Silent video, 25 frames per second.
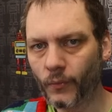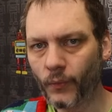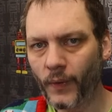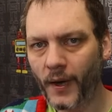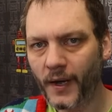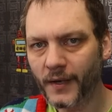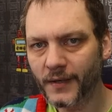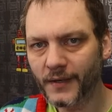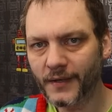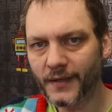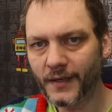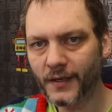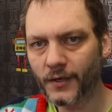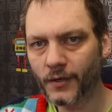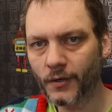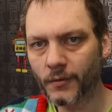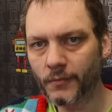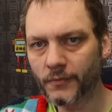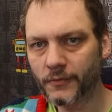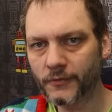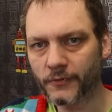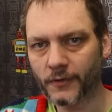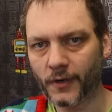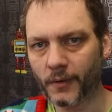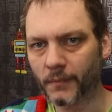Where did it
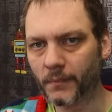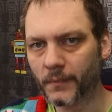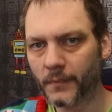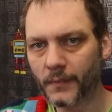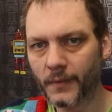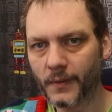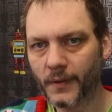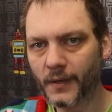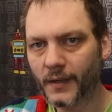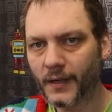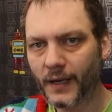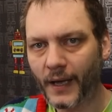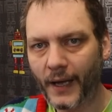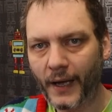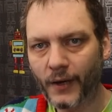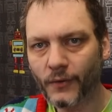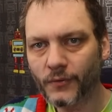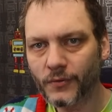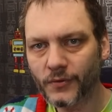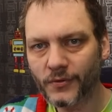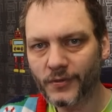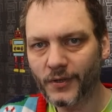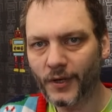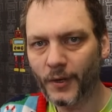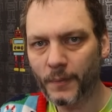come from? How
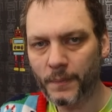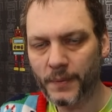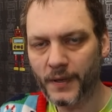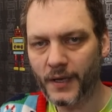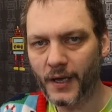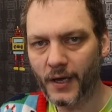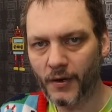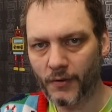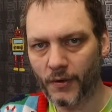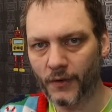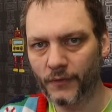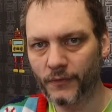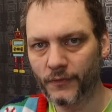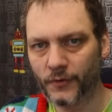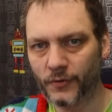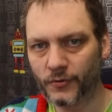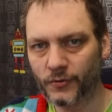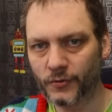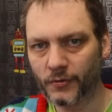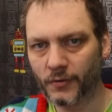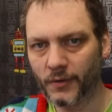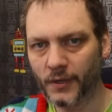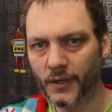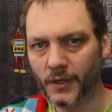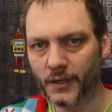does it appear on the
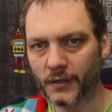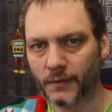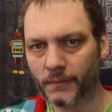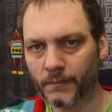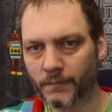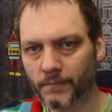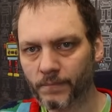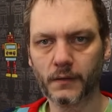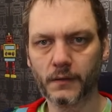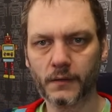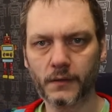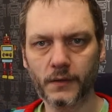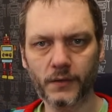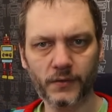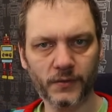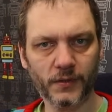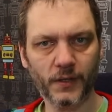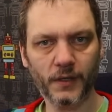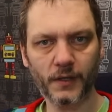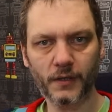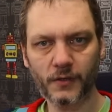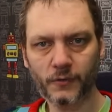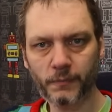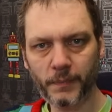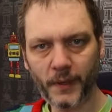screen? You
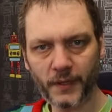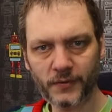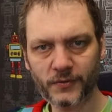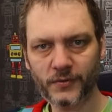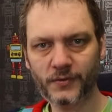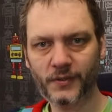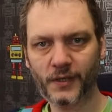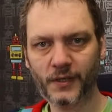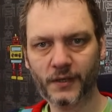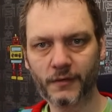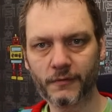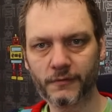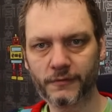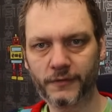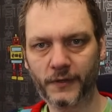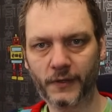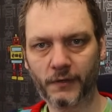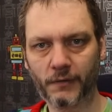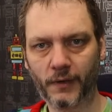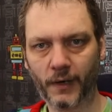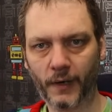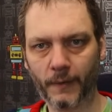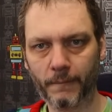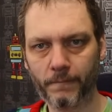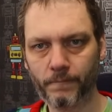see, as best as I can
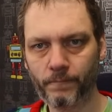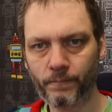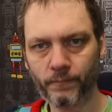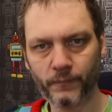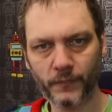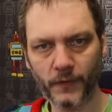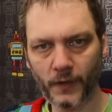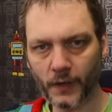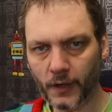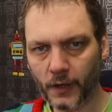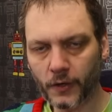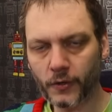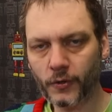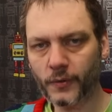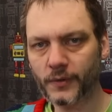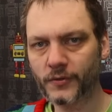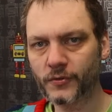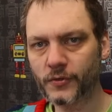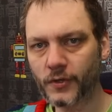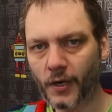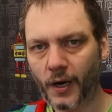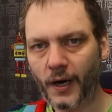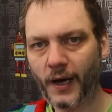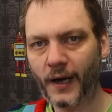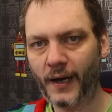figure out, the logo
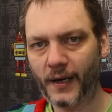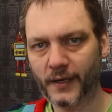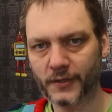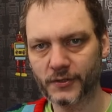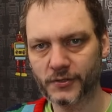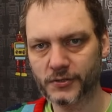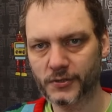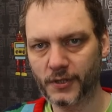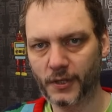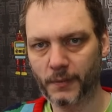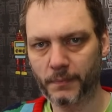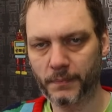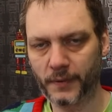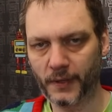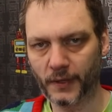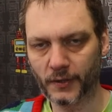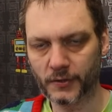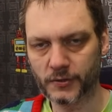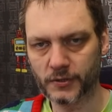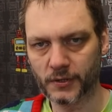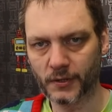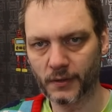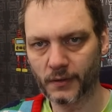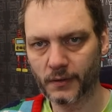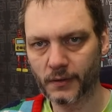is not actually a
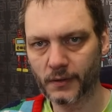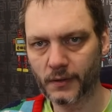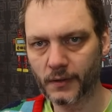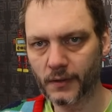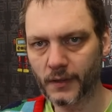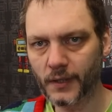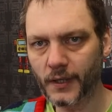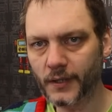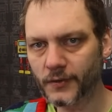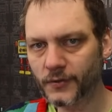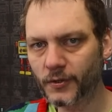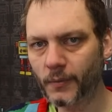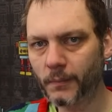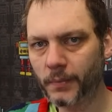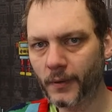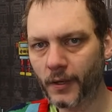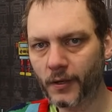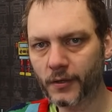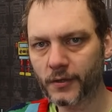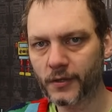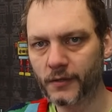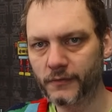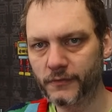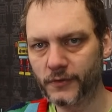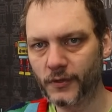picture. It's a
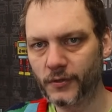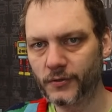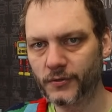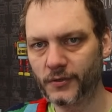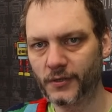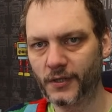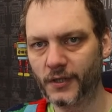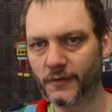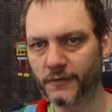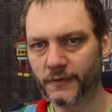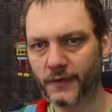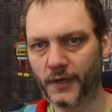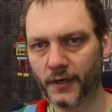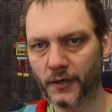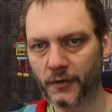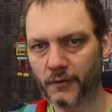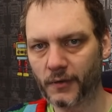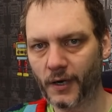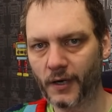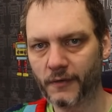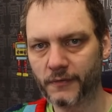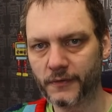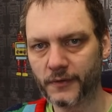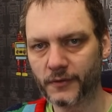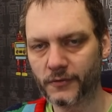block of user-defined
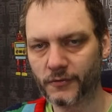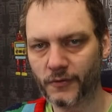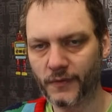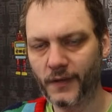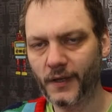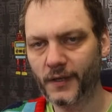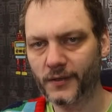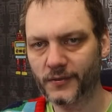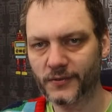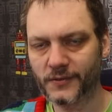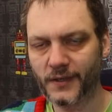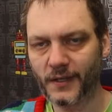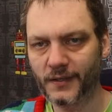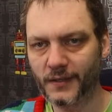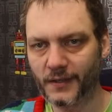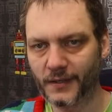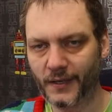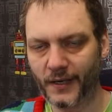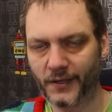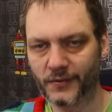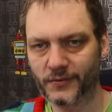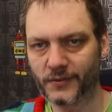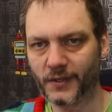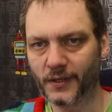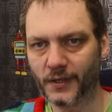graphics for the extended
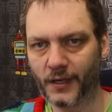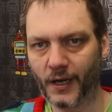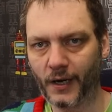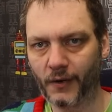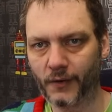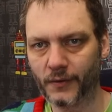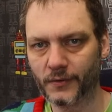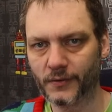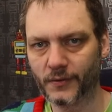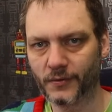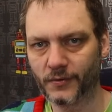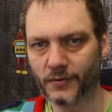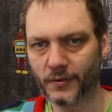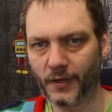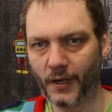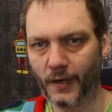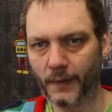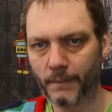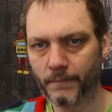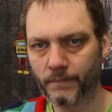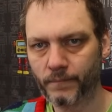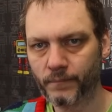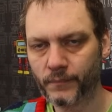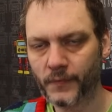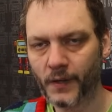ASCII character
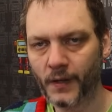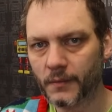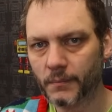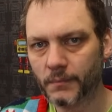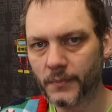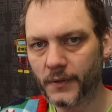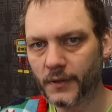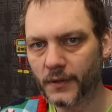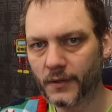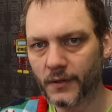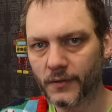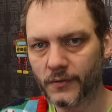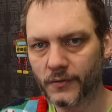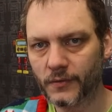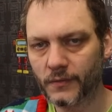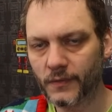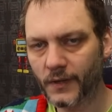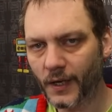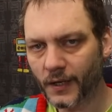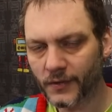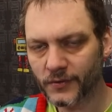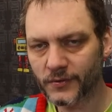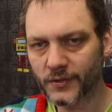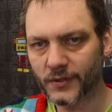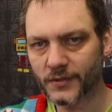set, because
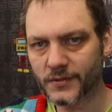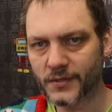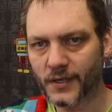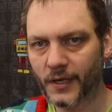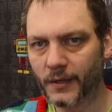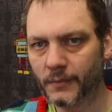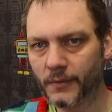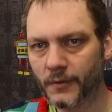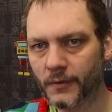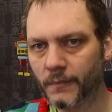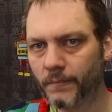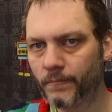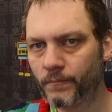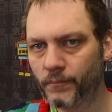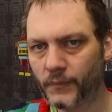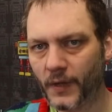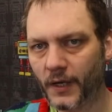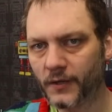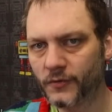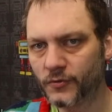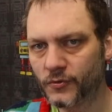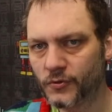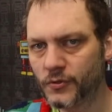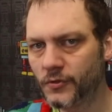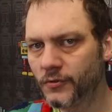the ASCII table
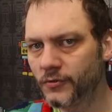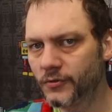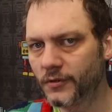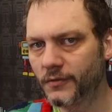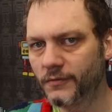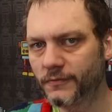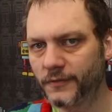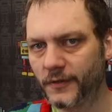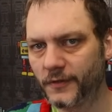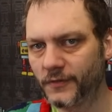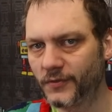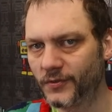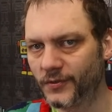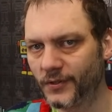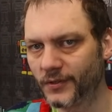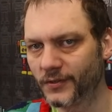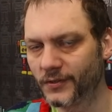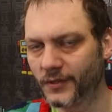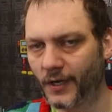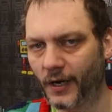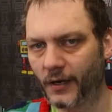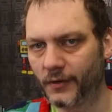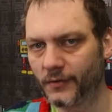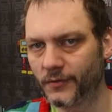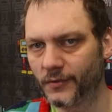has two hundred fifty-six
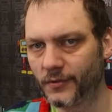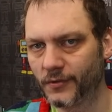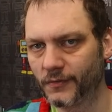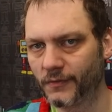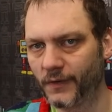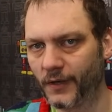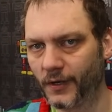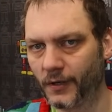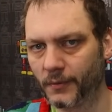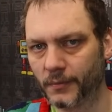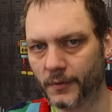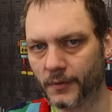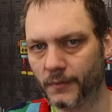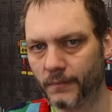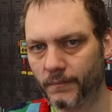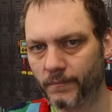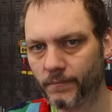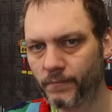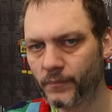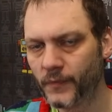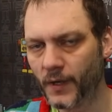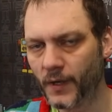characters available.